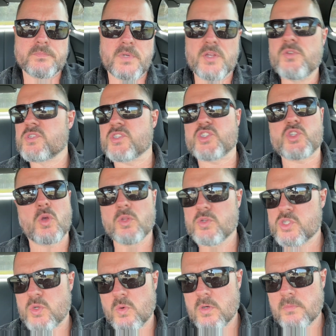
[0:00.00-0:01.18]
Are you using
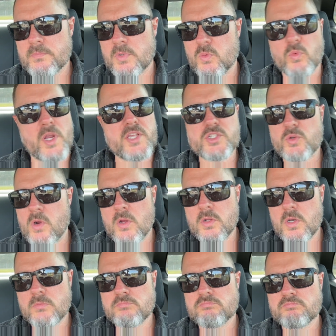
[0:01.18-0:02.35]
SoloStorm, Race
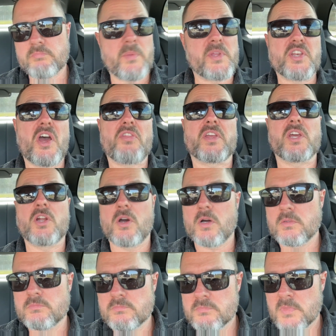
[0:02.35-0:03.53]
Chrono, maybe nothing at all?